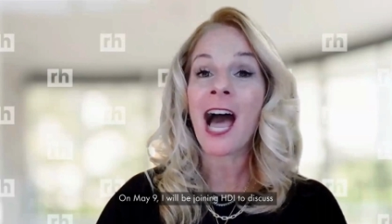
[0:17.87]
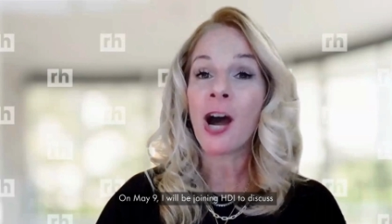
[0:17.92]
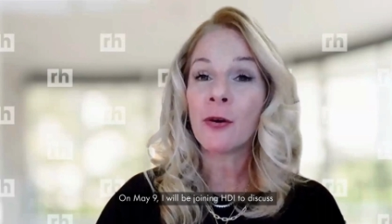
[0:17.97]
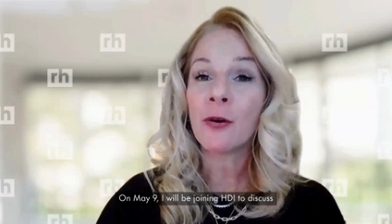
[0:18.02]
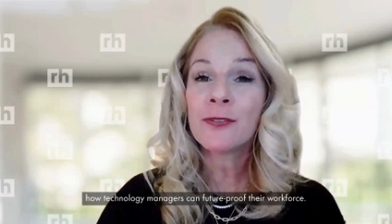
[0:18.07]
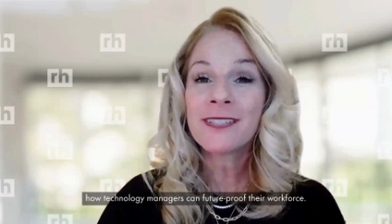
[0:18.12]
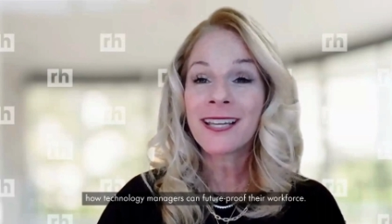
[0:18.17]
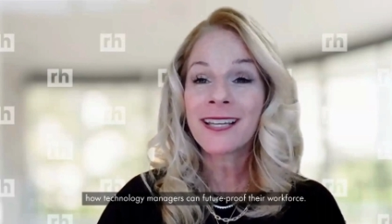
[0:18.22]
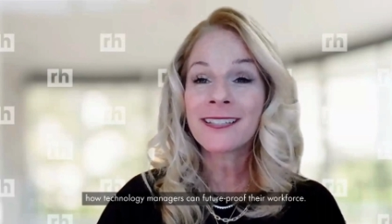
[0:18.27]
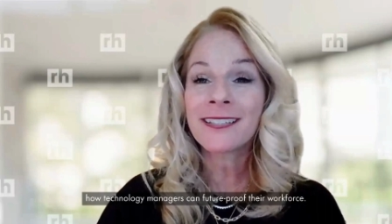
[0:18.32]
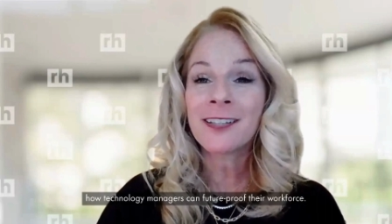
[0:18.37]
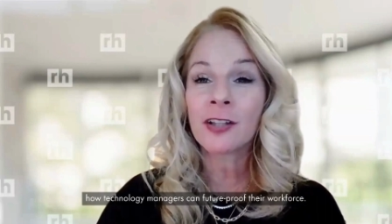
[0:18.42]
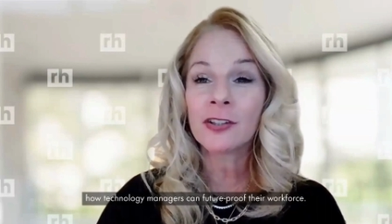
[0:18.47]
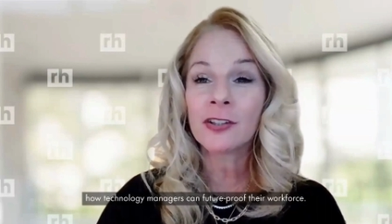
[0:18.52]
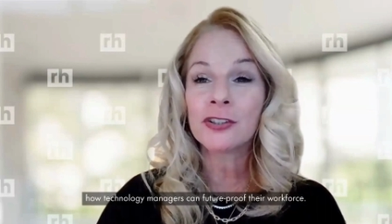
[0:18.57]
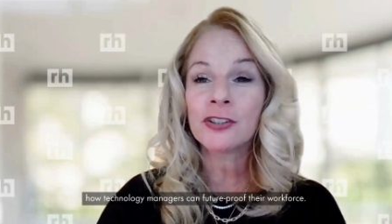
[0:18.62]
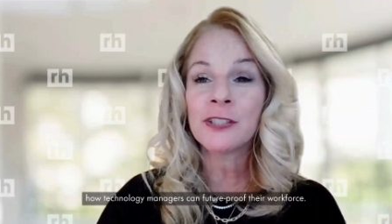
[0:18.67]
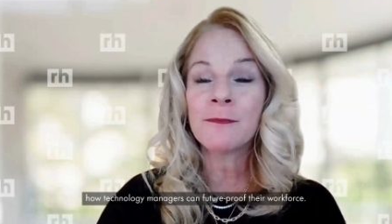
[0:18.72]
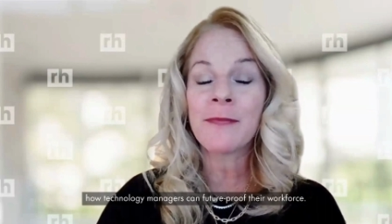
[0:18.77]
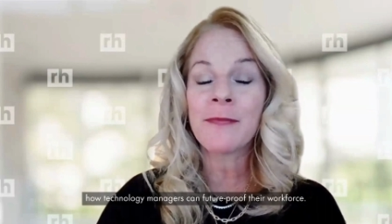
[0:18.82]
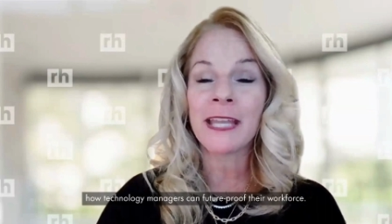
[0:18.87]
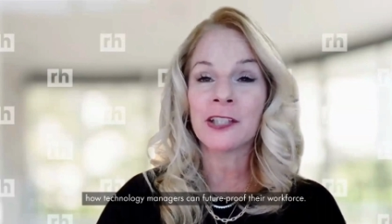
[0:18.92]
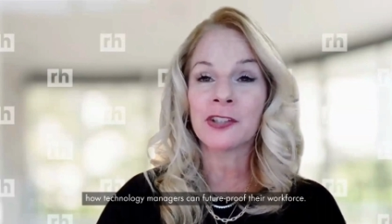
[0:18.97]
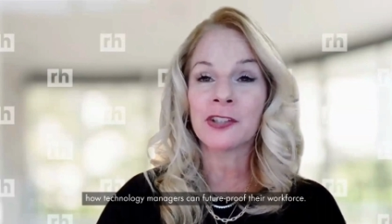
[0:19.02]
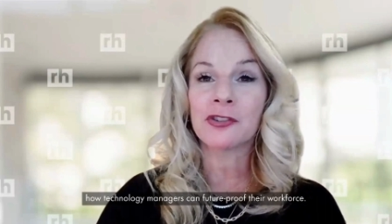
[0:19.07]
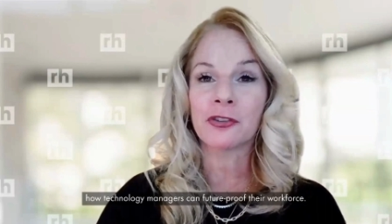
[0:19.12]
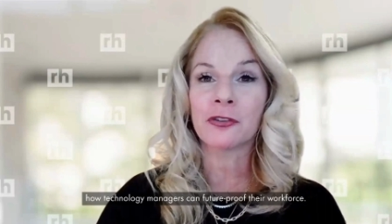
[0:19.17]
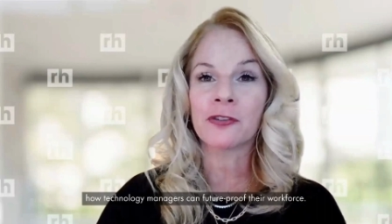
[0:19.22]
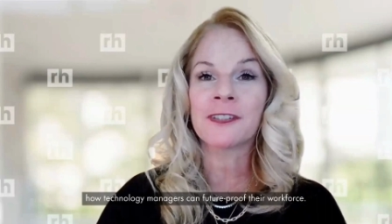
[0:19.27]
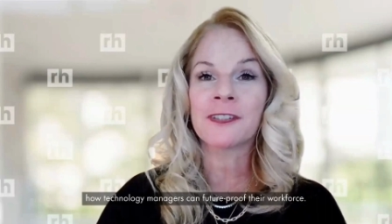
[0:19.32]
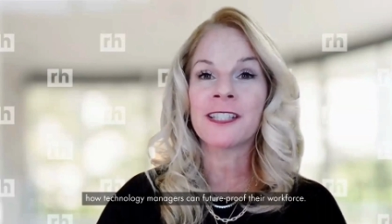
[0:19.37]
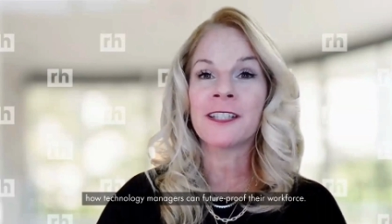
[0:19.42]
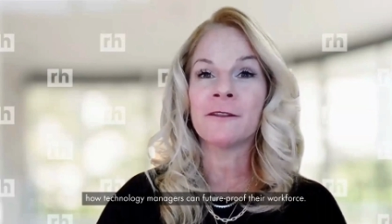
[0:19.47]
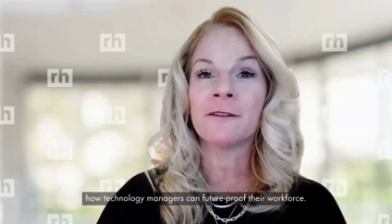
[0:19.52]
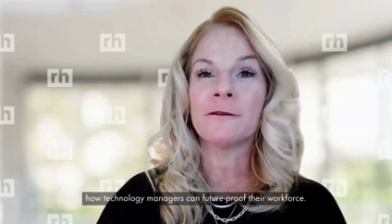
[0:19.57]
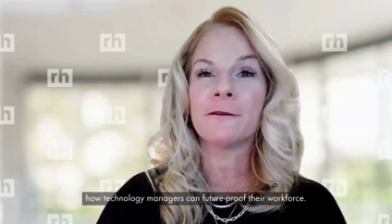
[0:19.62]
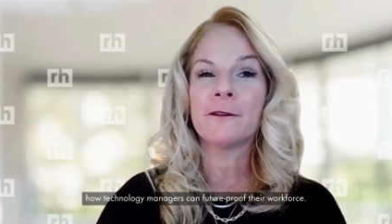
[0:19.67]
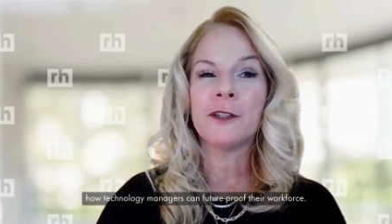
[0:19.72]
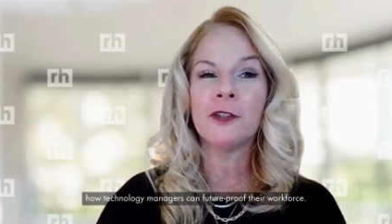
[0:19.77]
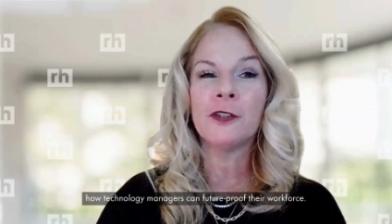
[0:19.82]
how technology managers
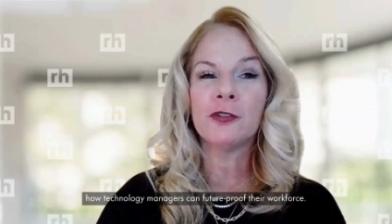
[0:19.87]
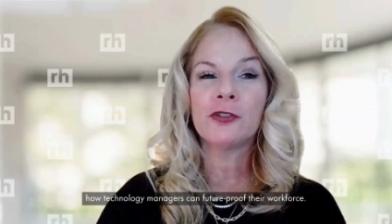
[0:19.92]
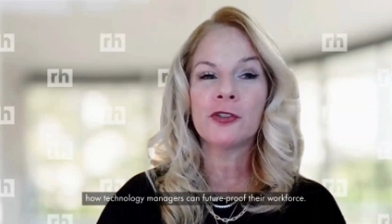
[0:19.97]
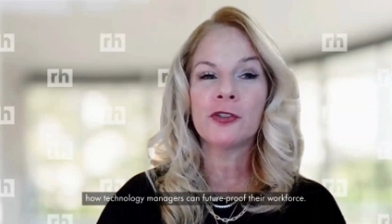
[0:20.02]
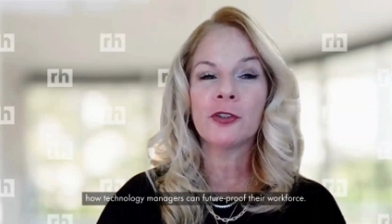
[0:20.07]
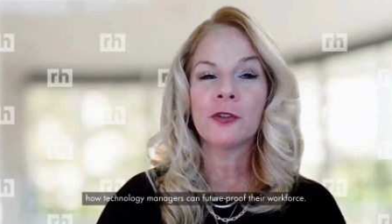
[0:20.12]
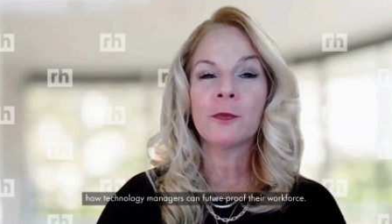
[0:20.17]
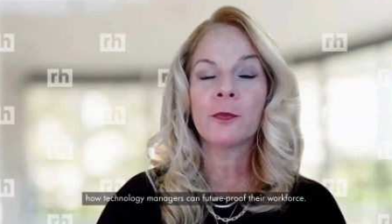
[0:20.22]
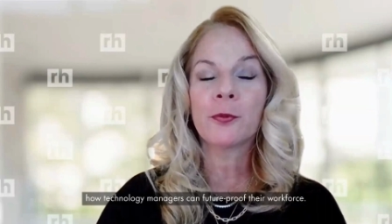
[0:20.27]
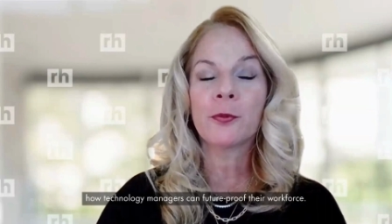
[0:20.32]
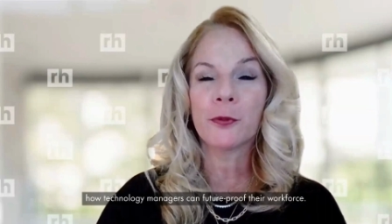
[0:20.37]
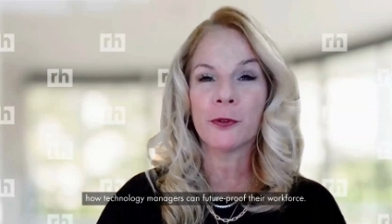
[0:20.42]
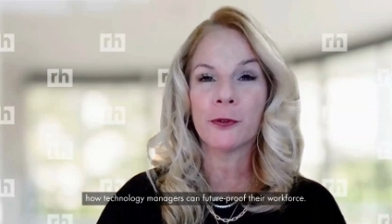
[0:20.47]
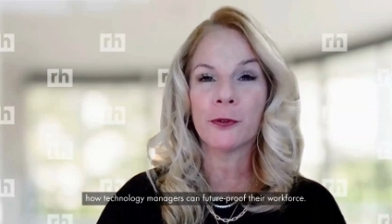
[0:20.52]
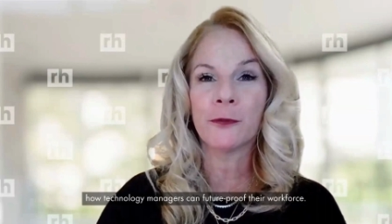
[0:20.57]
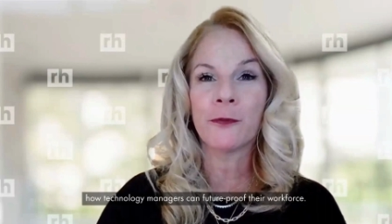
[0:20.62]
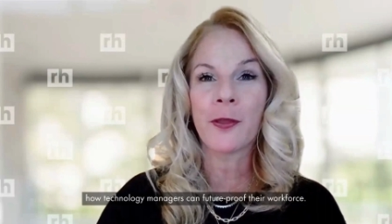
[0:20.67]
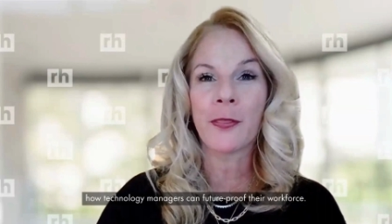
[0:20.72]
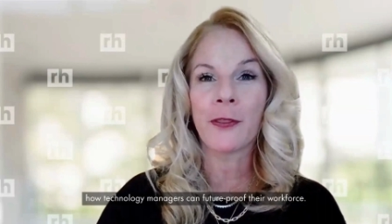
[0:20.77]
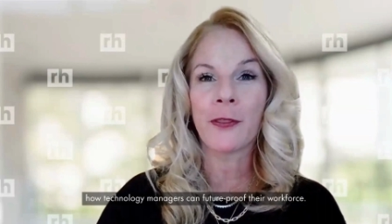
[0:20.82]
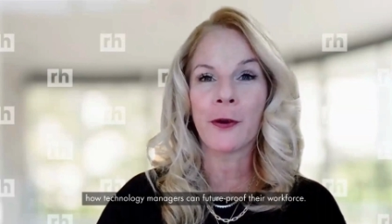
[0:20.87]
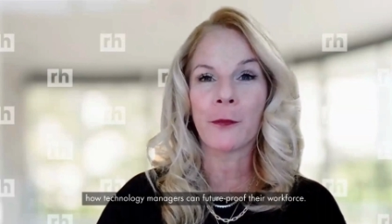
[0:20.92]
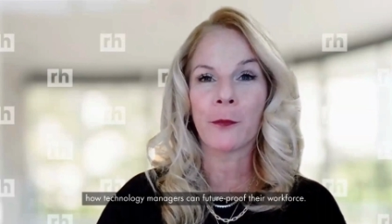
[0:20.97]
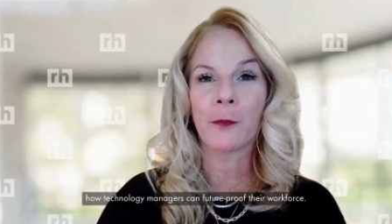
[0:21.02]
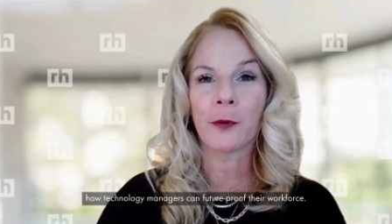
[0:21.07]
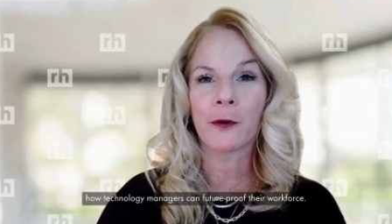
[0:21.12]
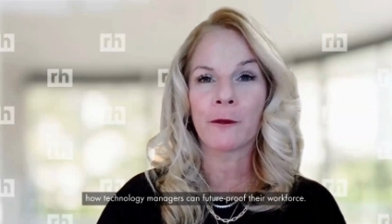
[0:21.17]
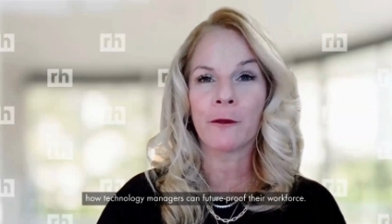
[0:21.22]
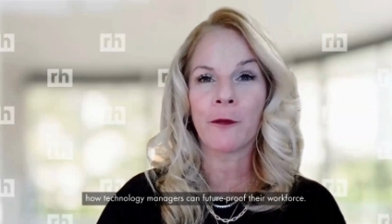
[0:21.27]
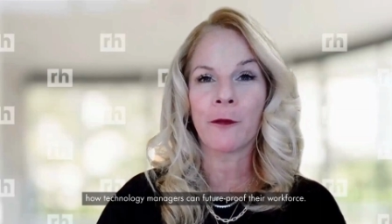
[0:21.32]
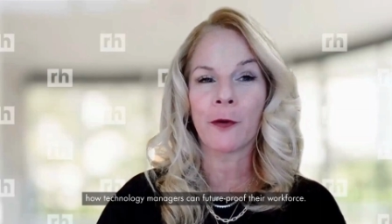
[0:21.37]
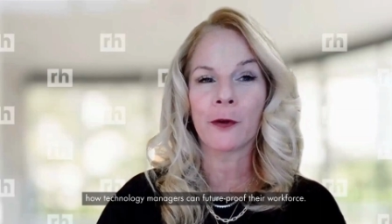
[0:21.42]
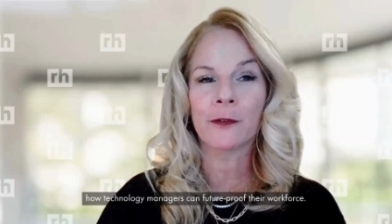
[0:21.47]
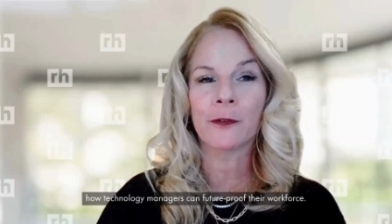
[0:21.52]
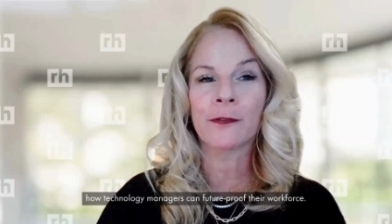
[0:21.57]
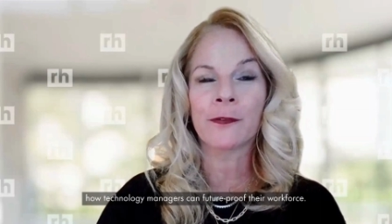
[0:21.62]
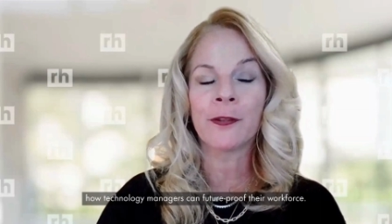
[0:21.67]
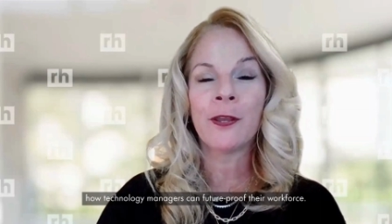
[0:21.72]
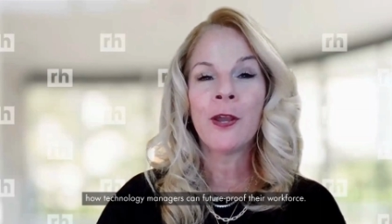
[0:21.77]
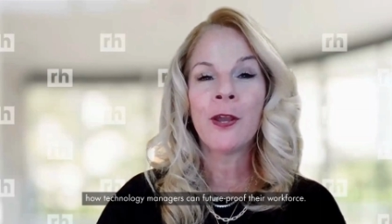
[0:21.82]
can future proof their
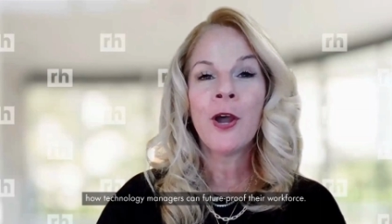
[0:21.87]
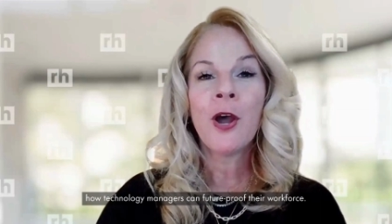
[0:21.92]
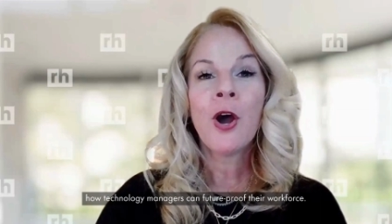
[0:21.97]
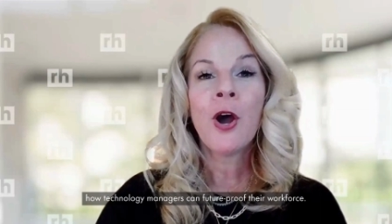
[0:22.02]
workforce.